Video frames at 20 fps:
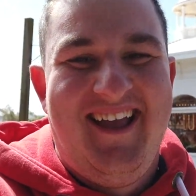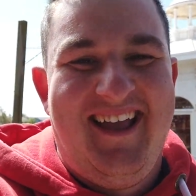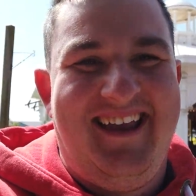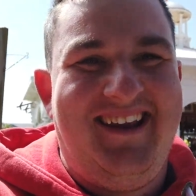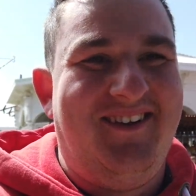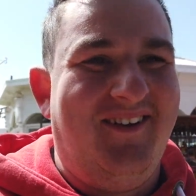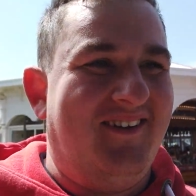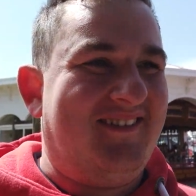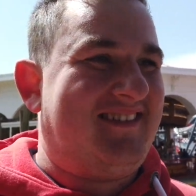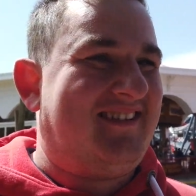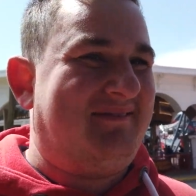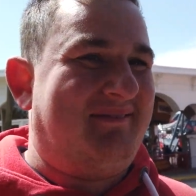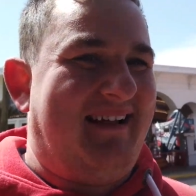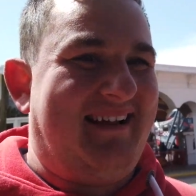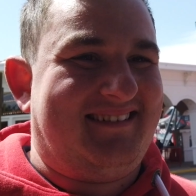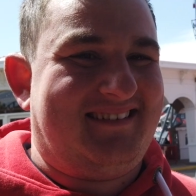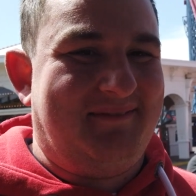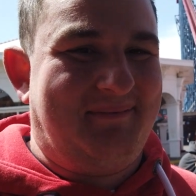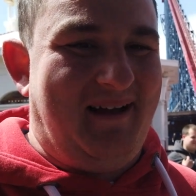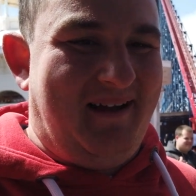he got
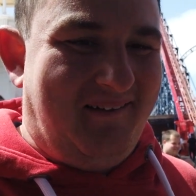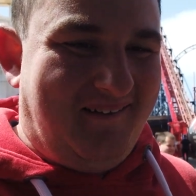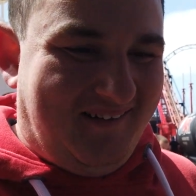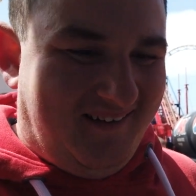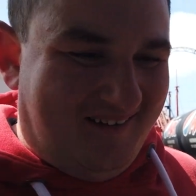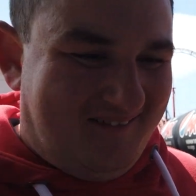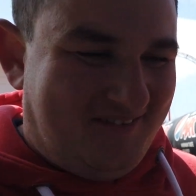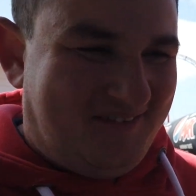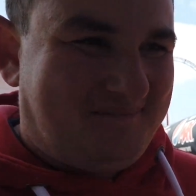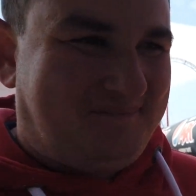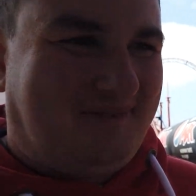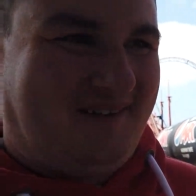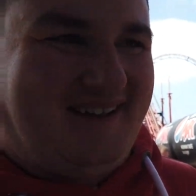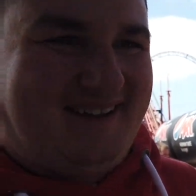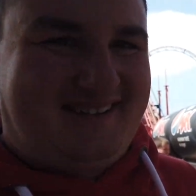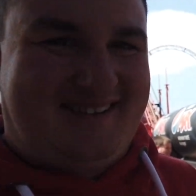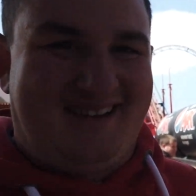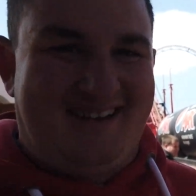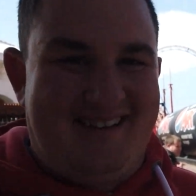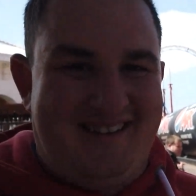smashed about all over the
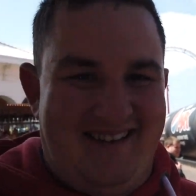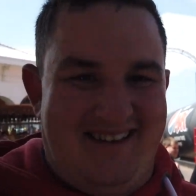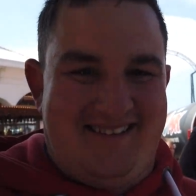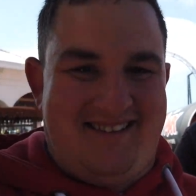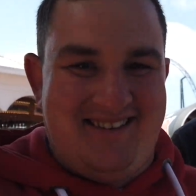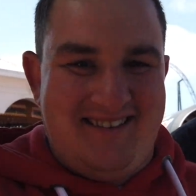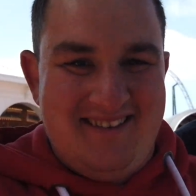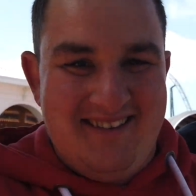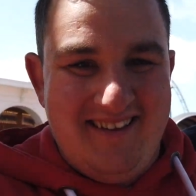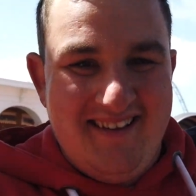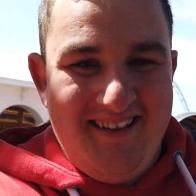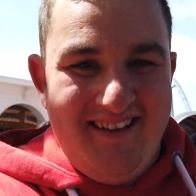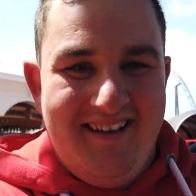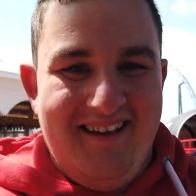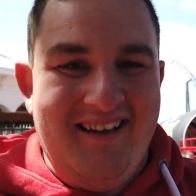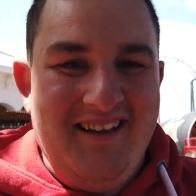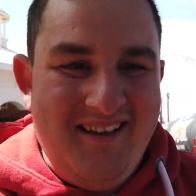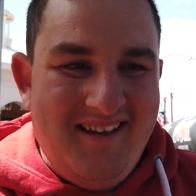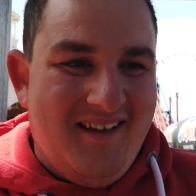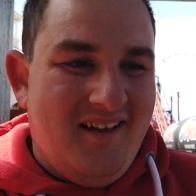place, he did.
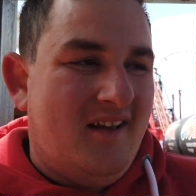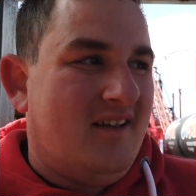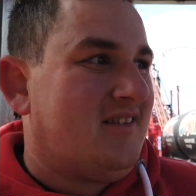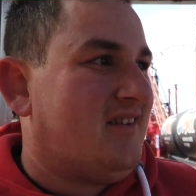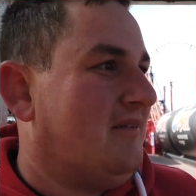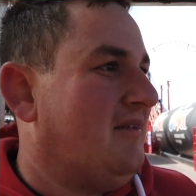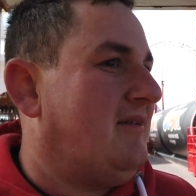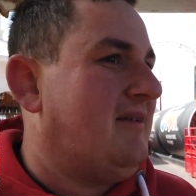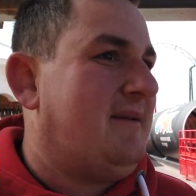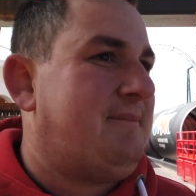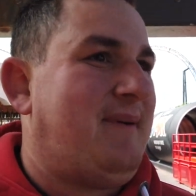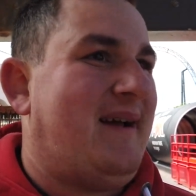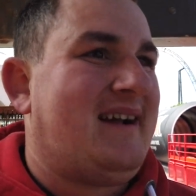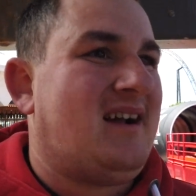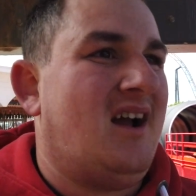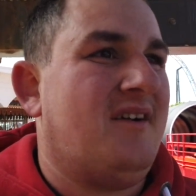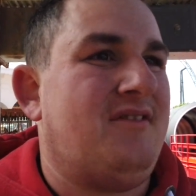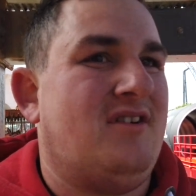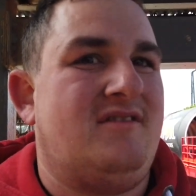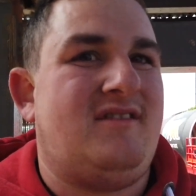So we're
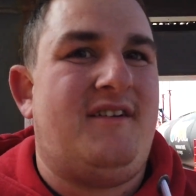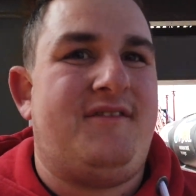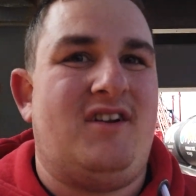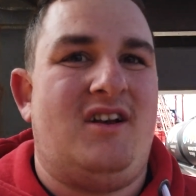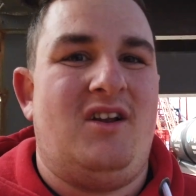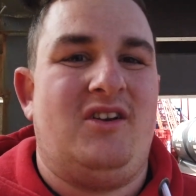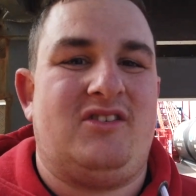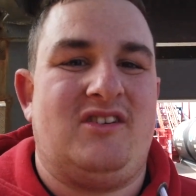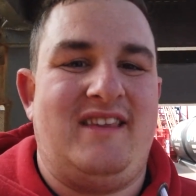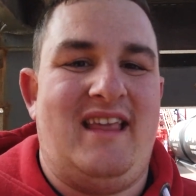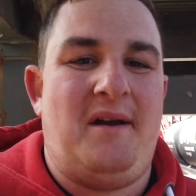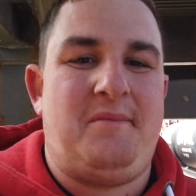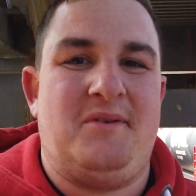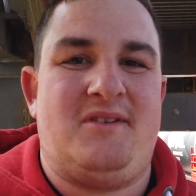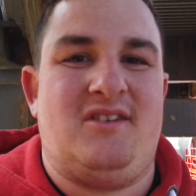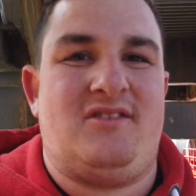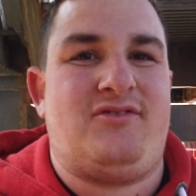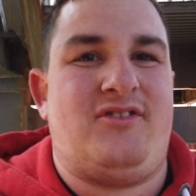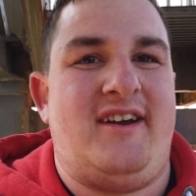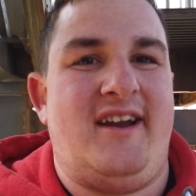back over at Revolution now,
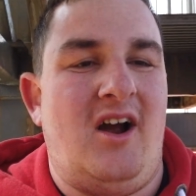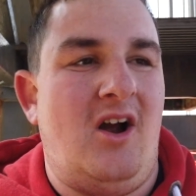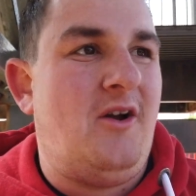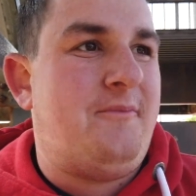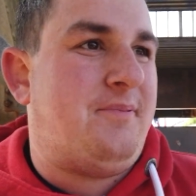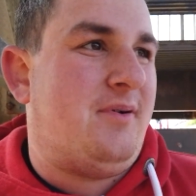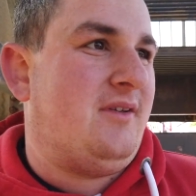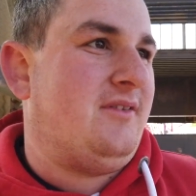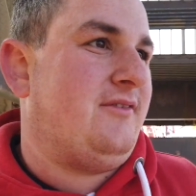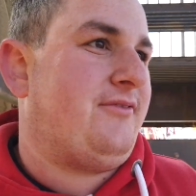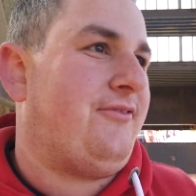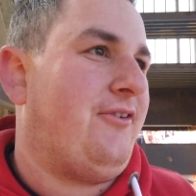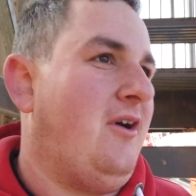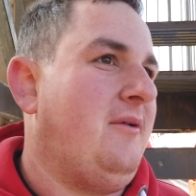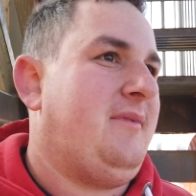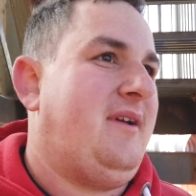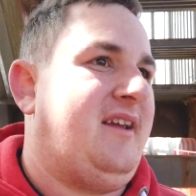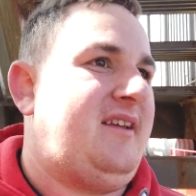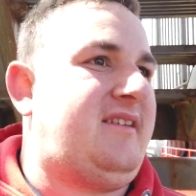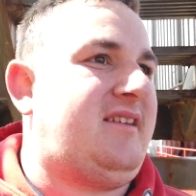which has reopened
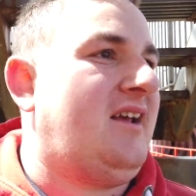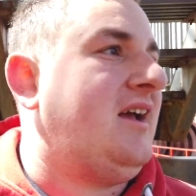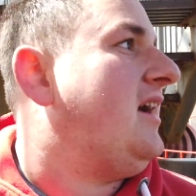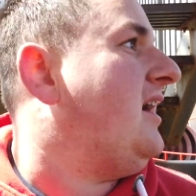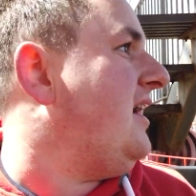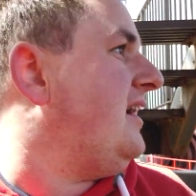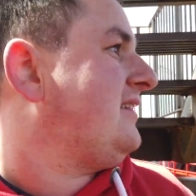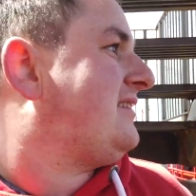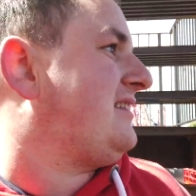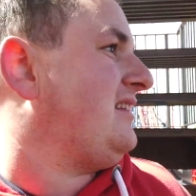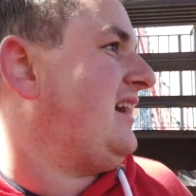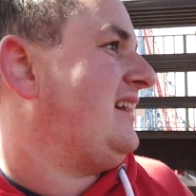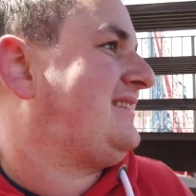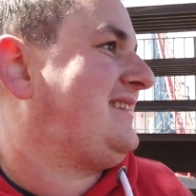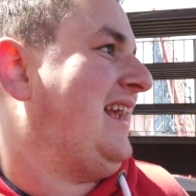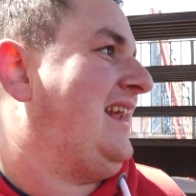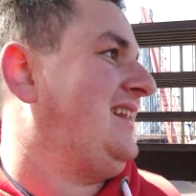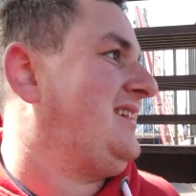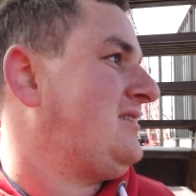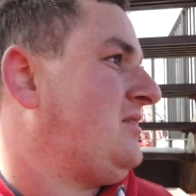from its slight
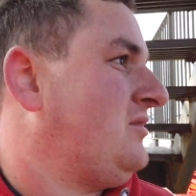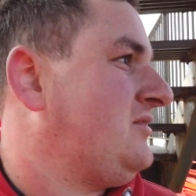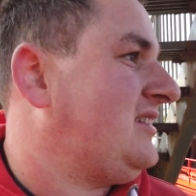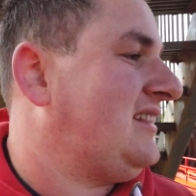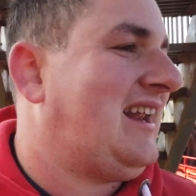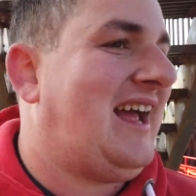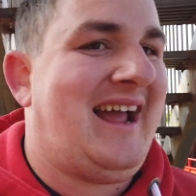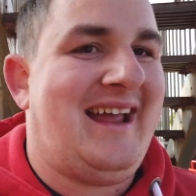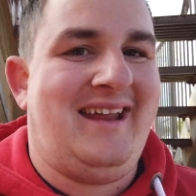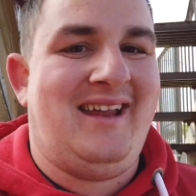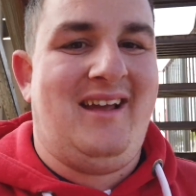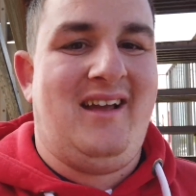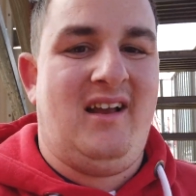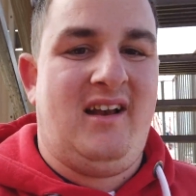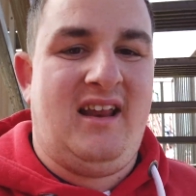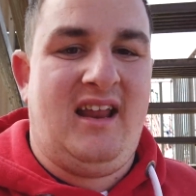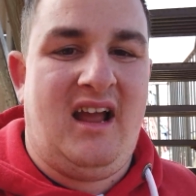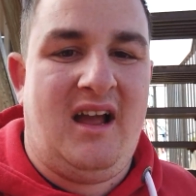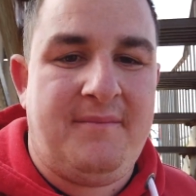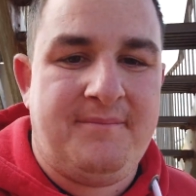technical delay
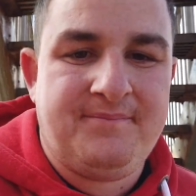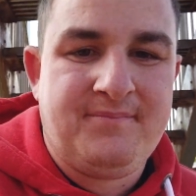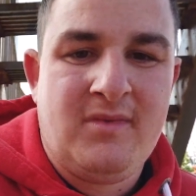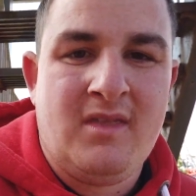earlier.